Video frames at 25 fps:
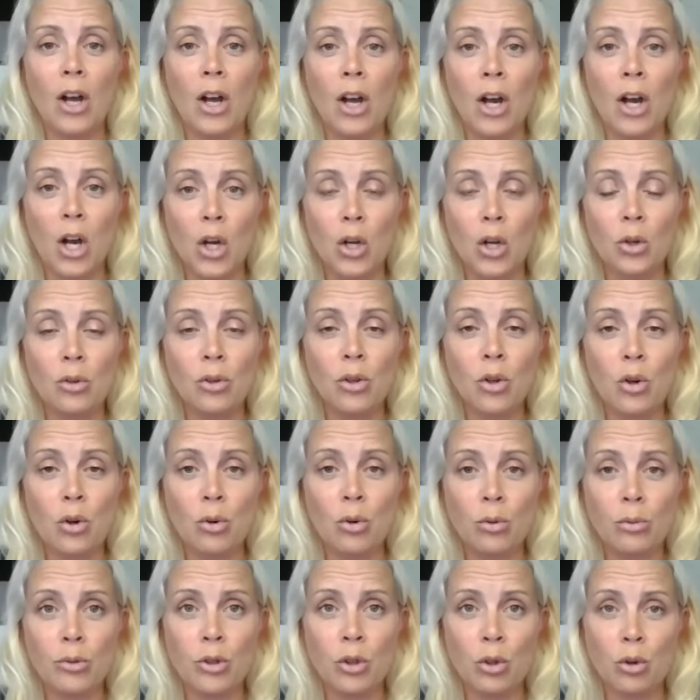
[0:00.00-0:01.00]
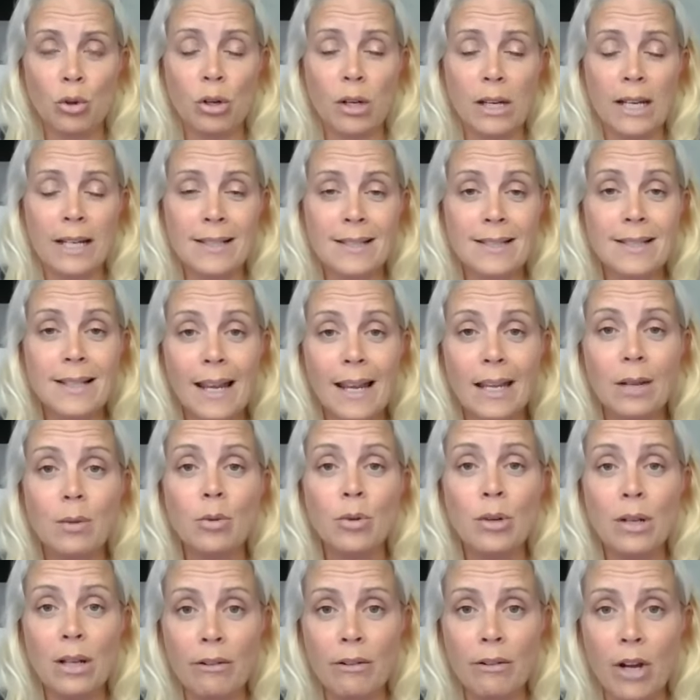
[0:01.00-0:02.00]
owe, your estate
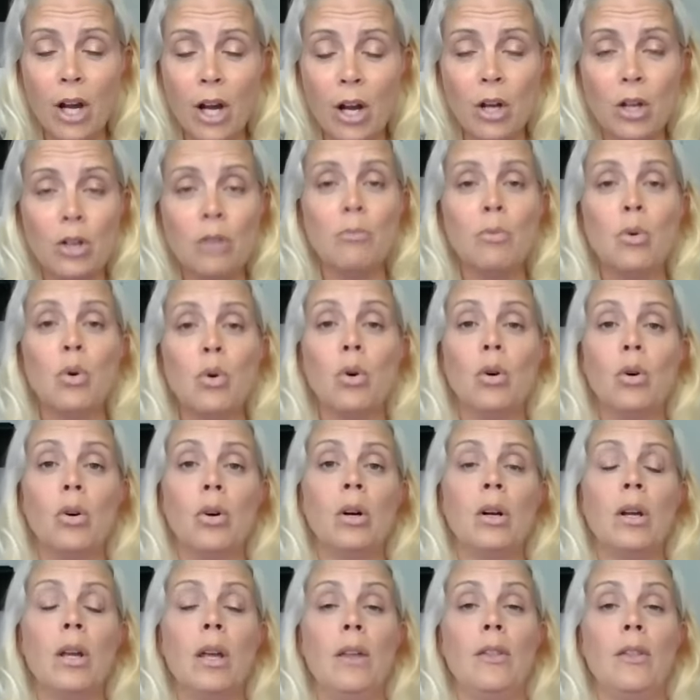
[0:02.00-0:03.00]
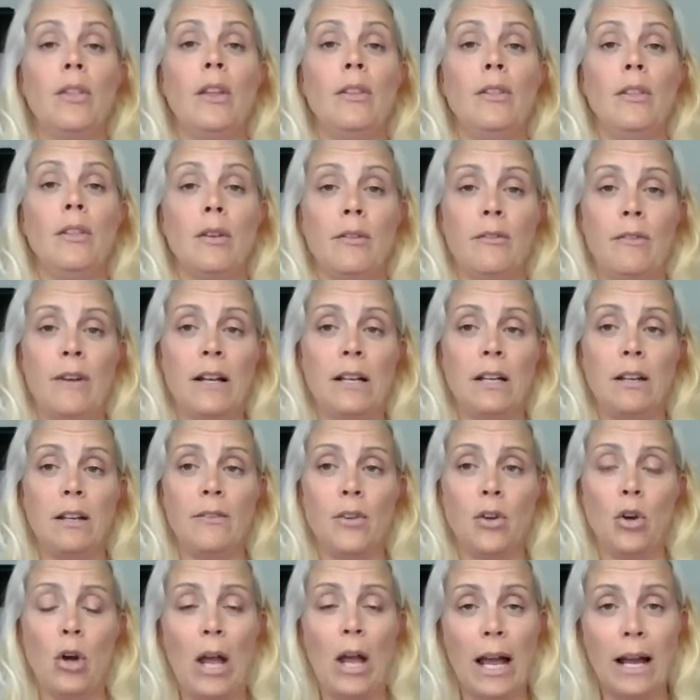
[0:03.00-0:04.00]
will never owe more than the value
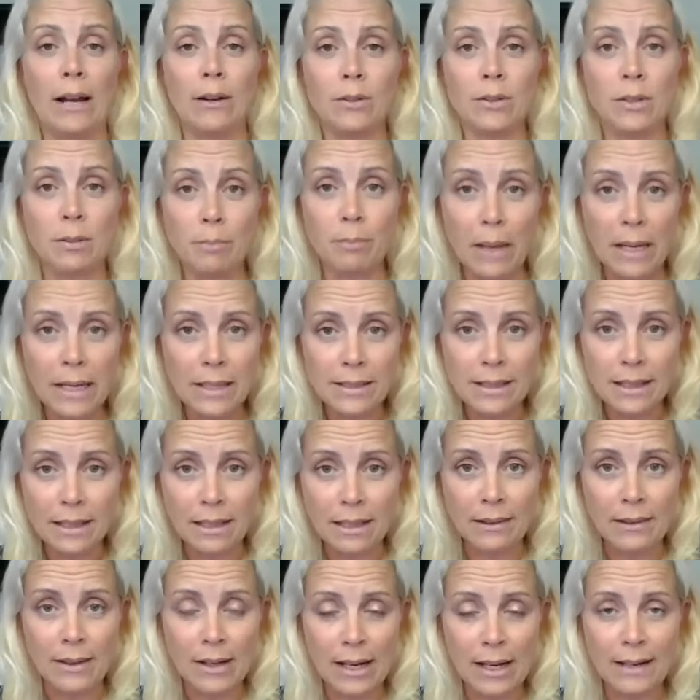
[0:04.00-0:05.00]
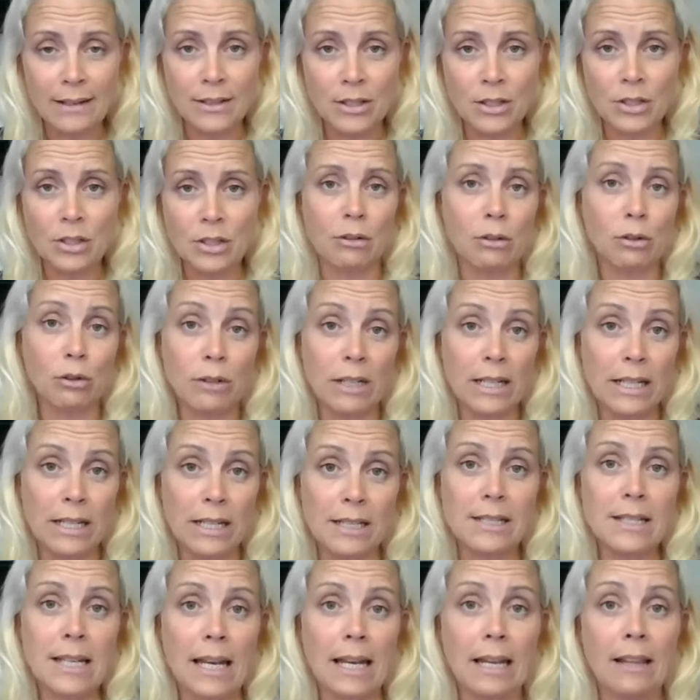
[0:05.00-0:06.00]
of your house. Basically, the lenders are agreeing
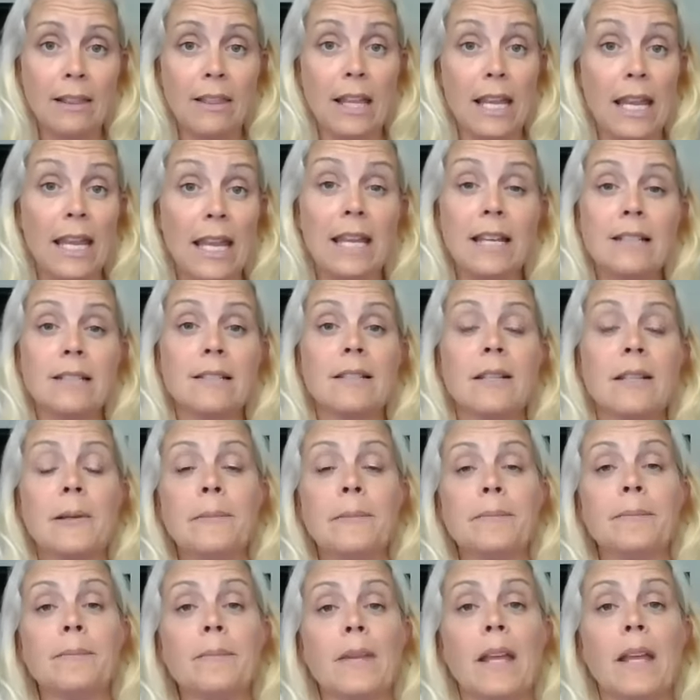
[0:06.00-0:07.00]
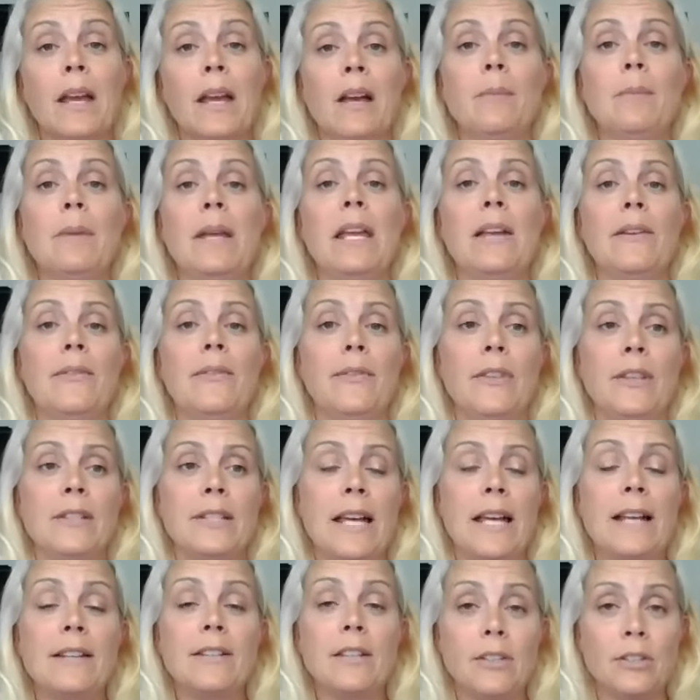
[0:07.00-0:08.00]
to take the hit if the
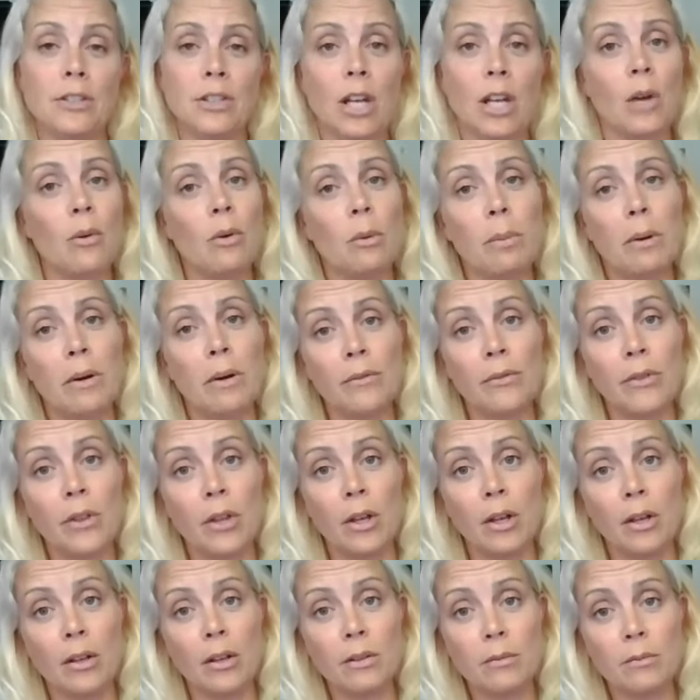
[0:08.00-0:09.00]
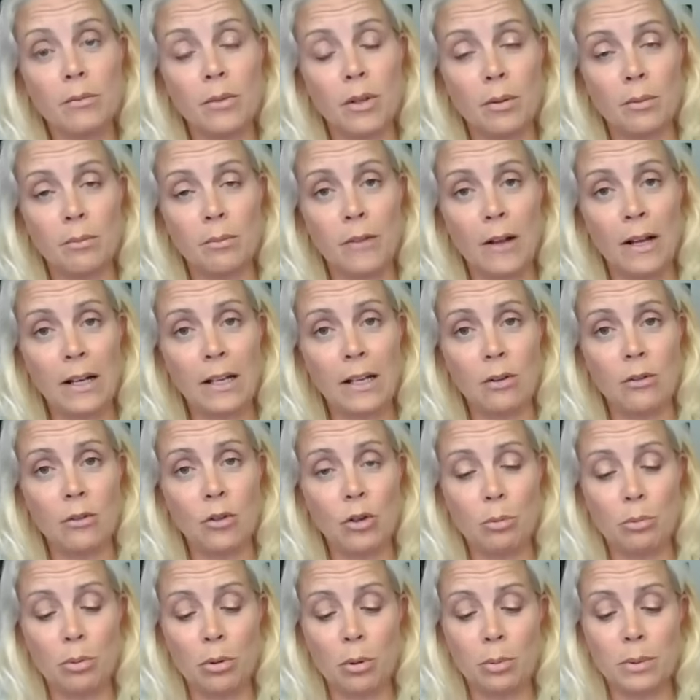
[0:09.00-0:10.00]
debt does go above the value of
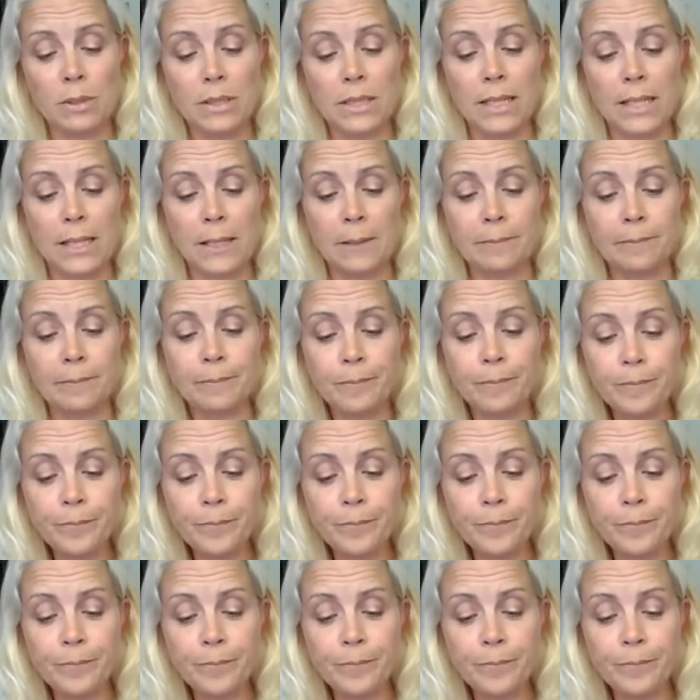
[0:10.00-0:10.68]
your property.